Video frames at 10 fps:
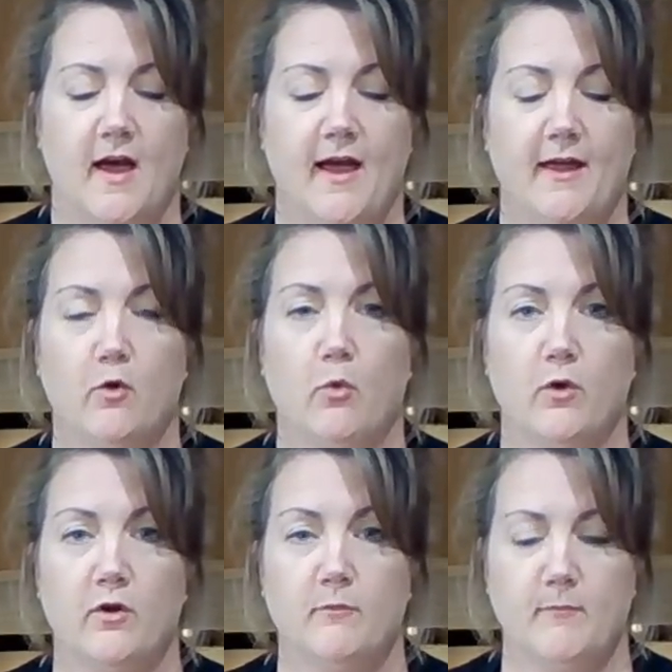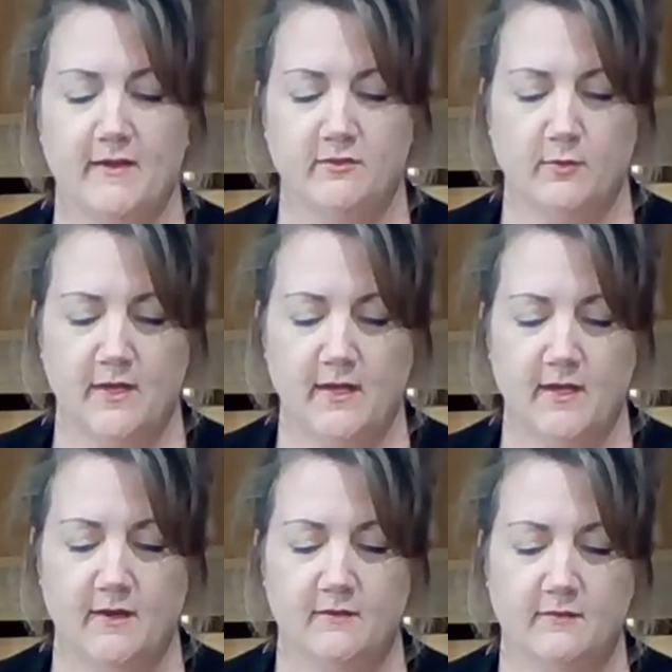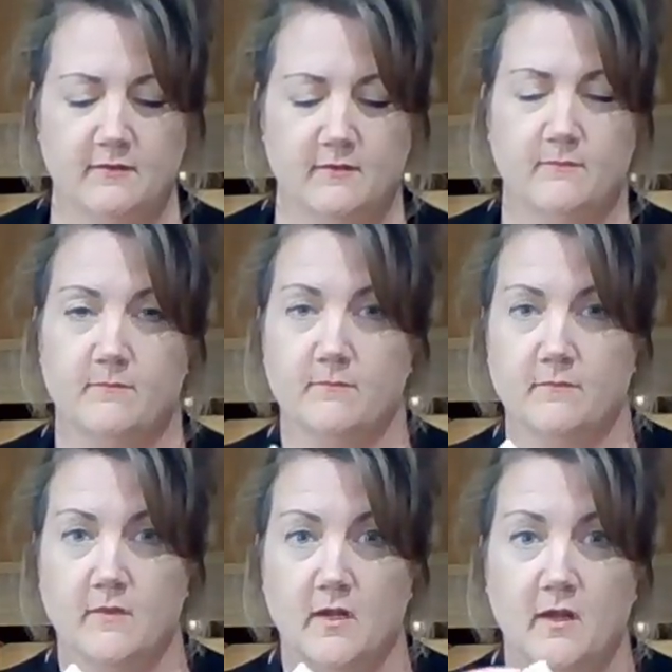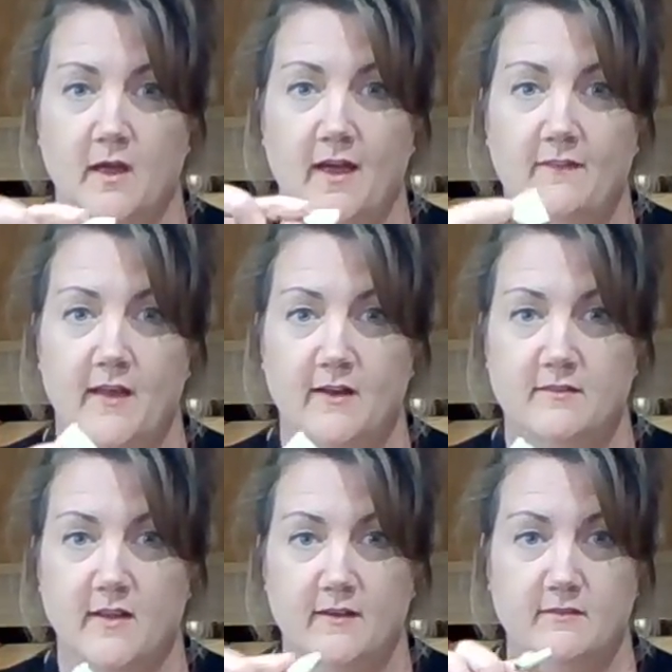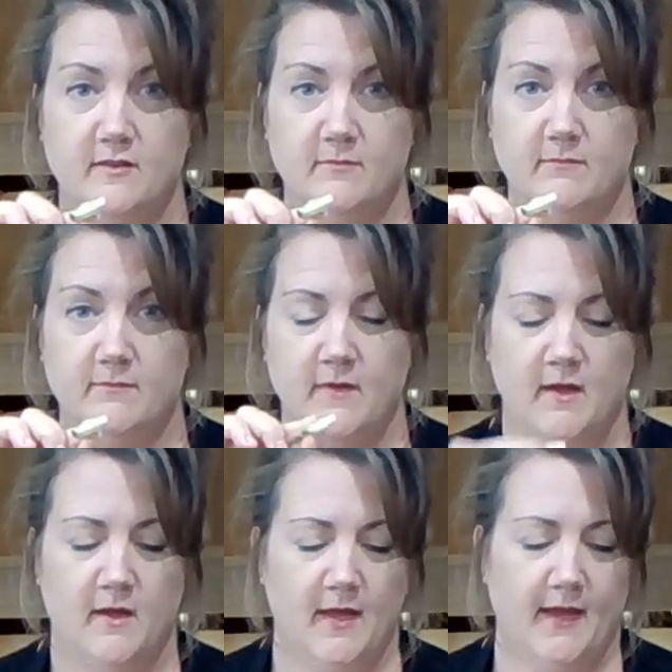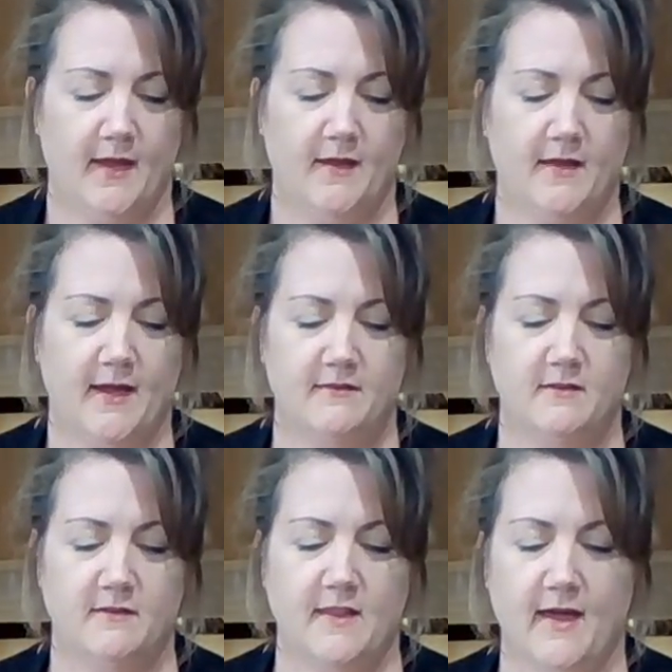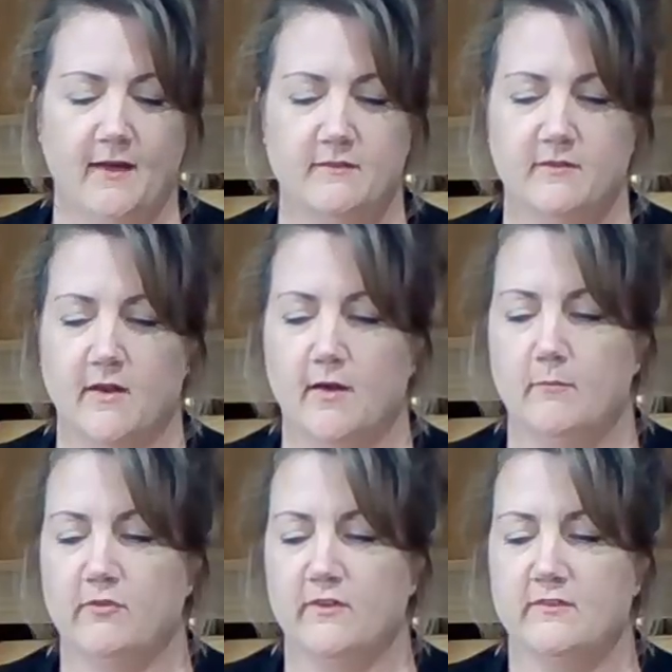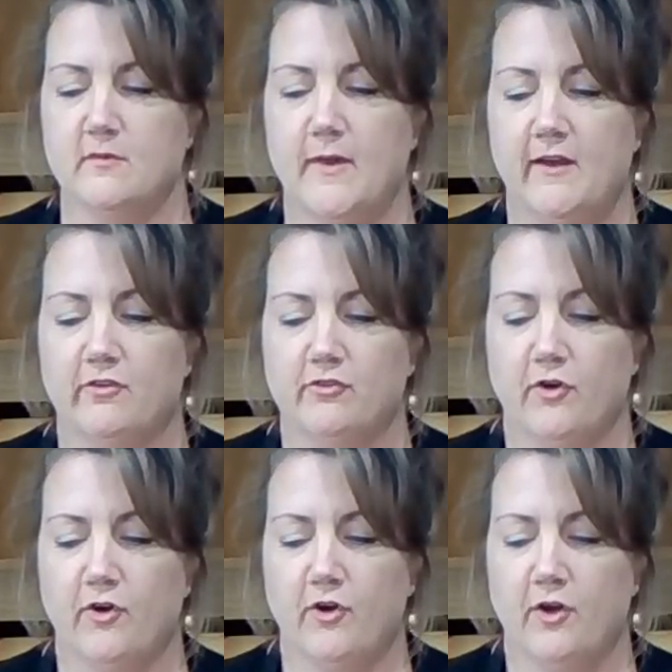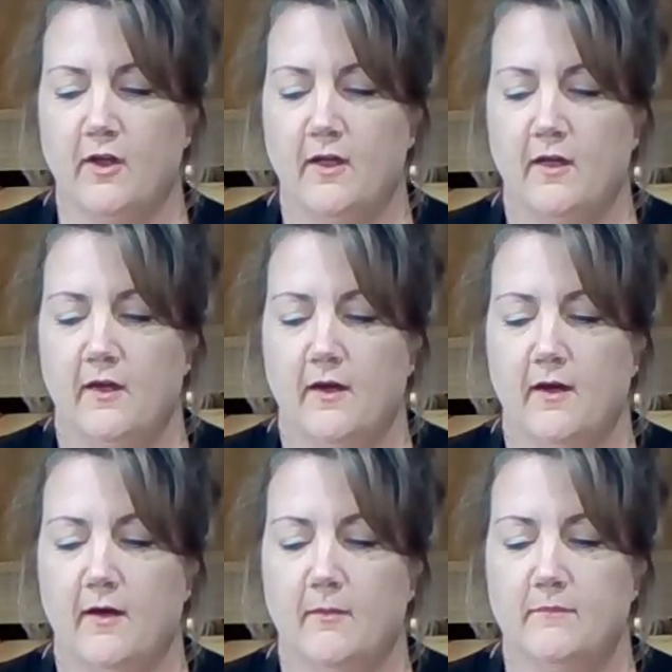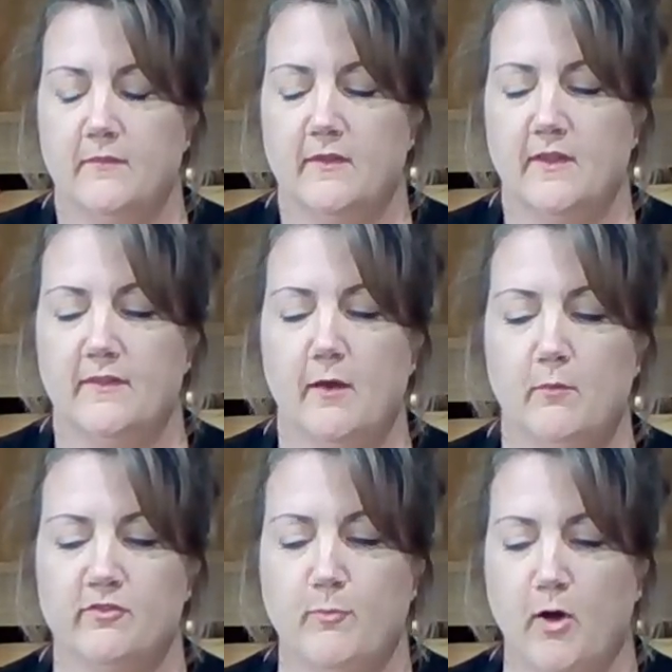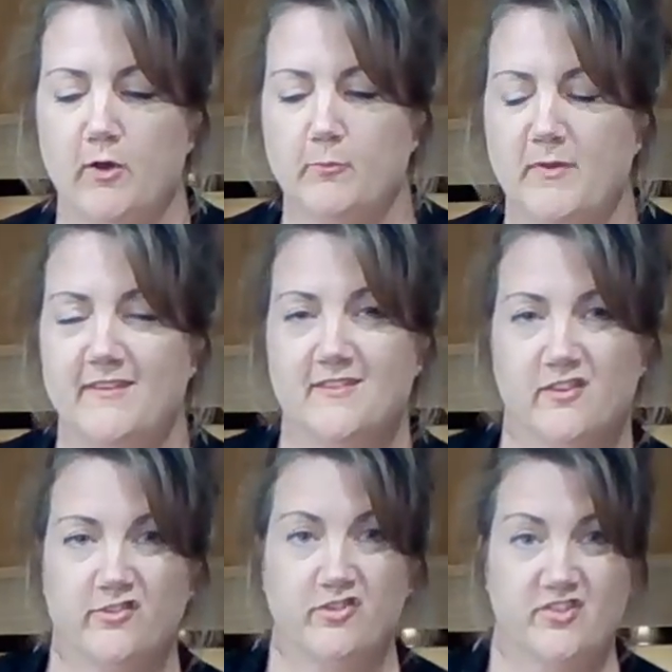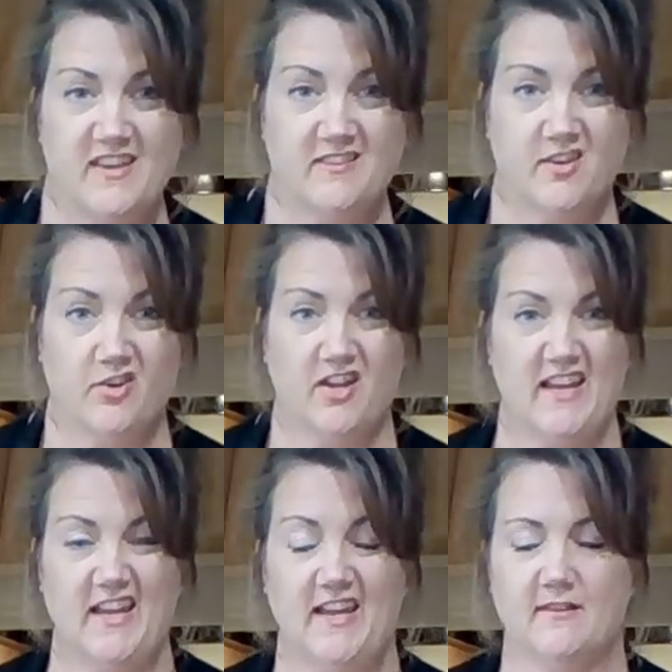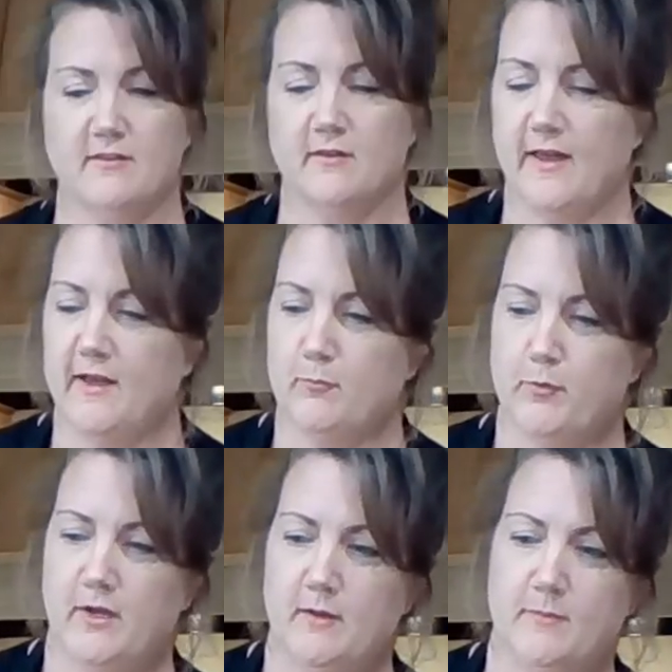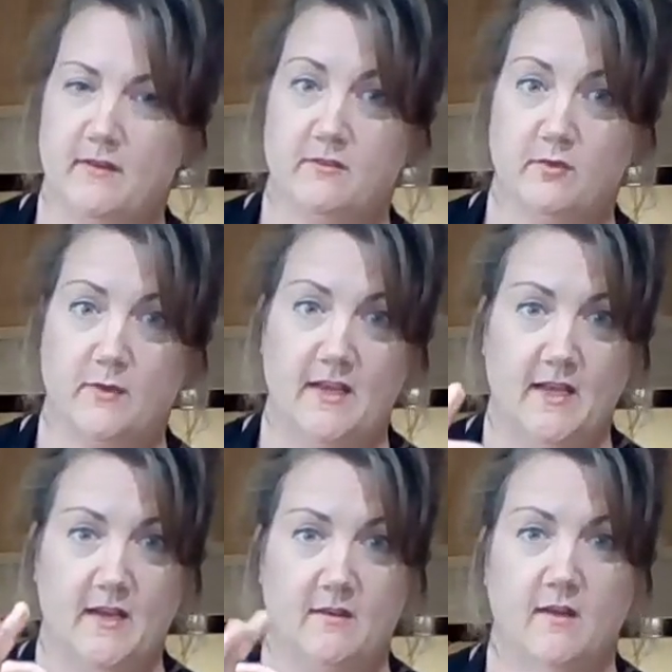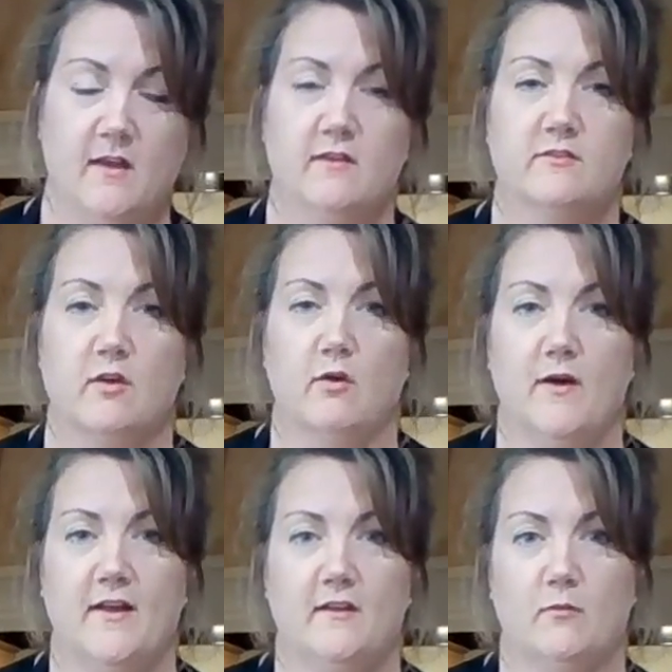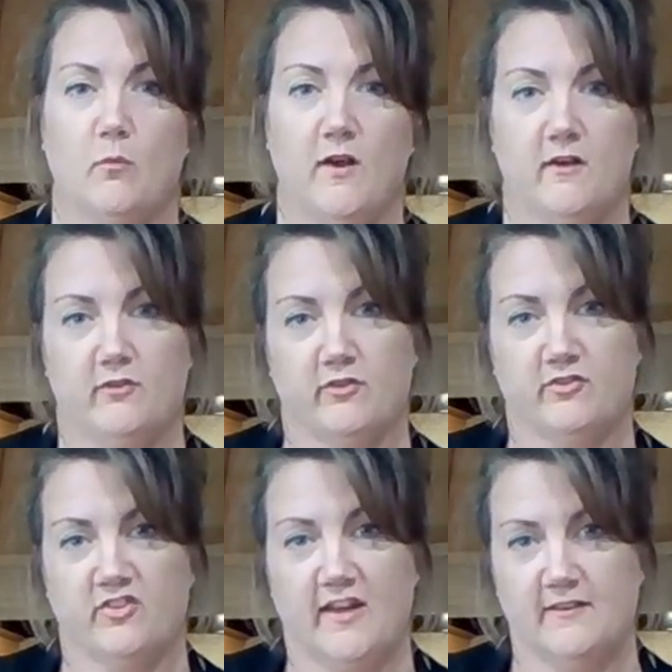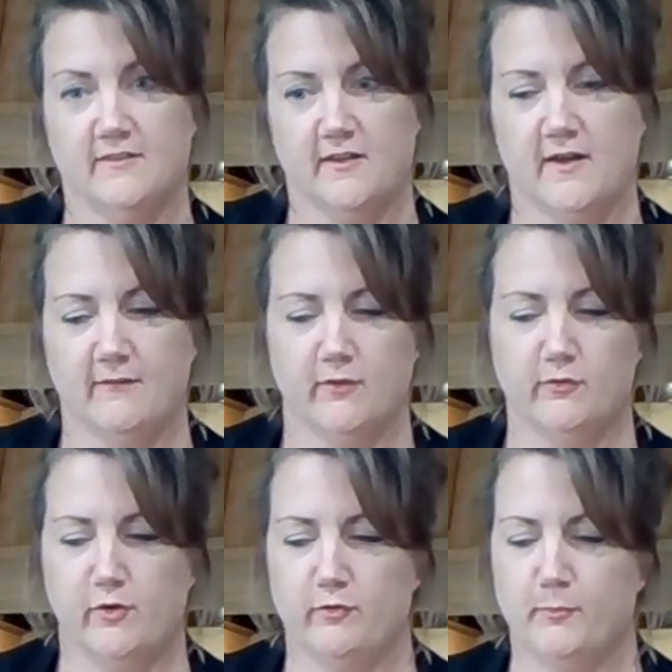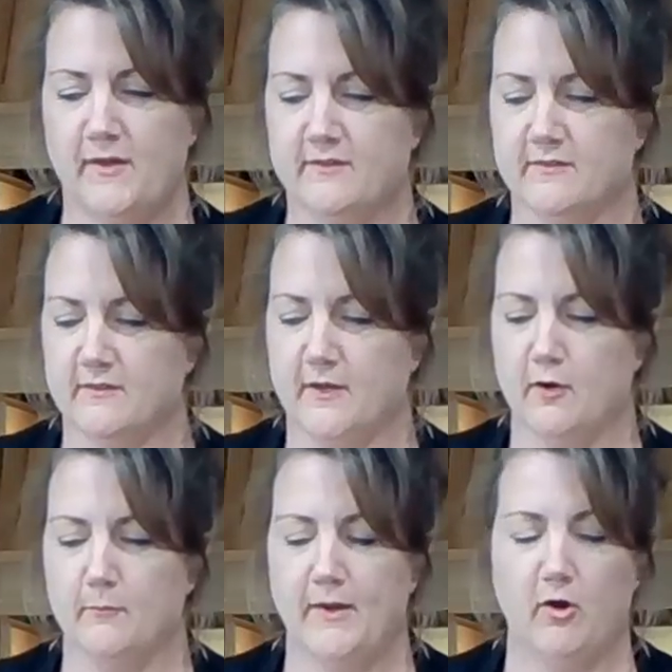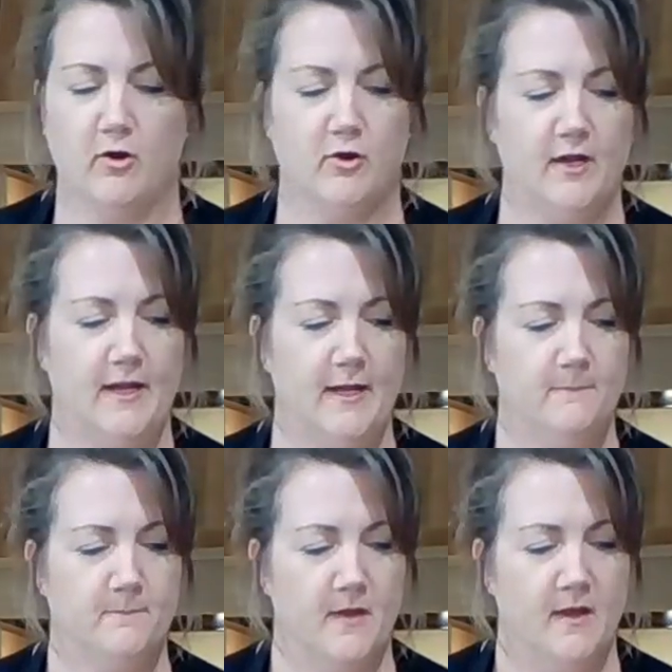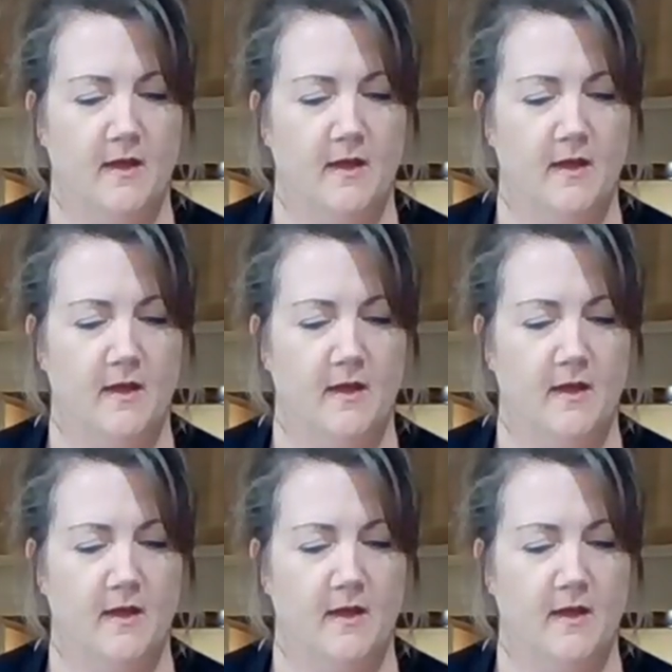I quartered my zucchinis, and then I sliced them, and I did that just to make sure that they were smaller pieces, just easier to eat. I had a pretty big zucchini, so I didn't want to just slice it and have those huge pieces in there. It would be harder to eat.